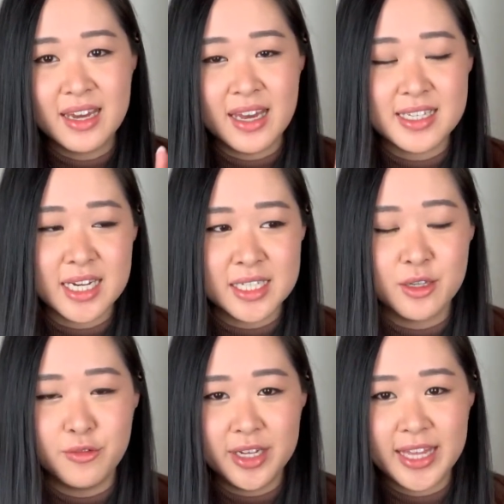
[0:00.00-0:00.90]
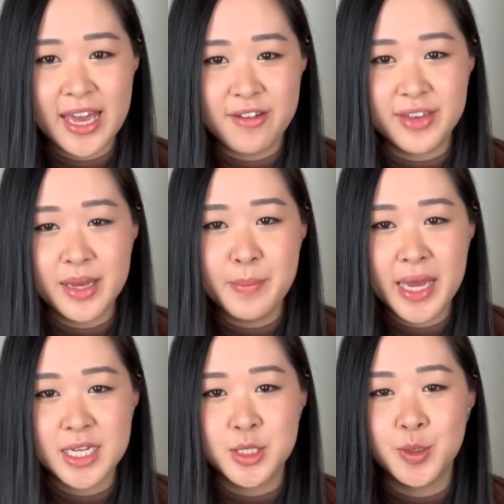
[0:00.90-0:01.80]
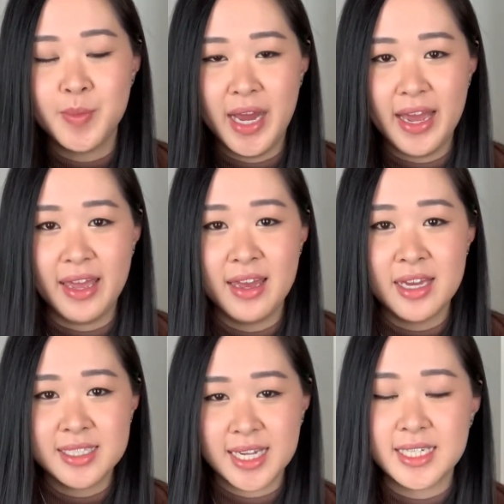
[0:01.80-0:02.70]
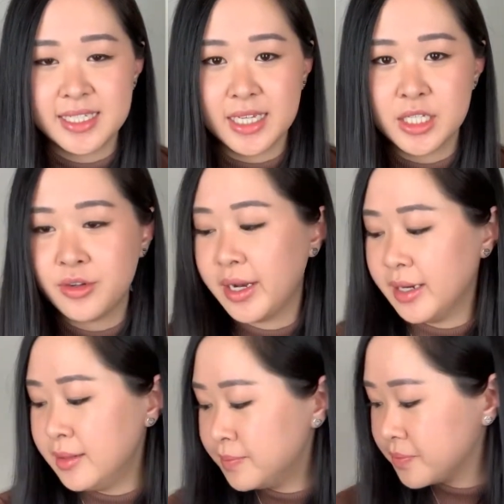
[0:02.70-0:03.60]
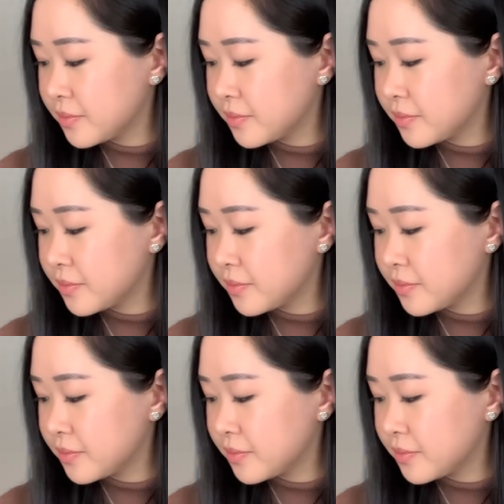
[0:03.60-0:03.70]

It's actually really heavy compared to my GHD straightener.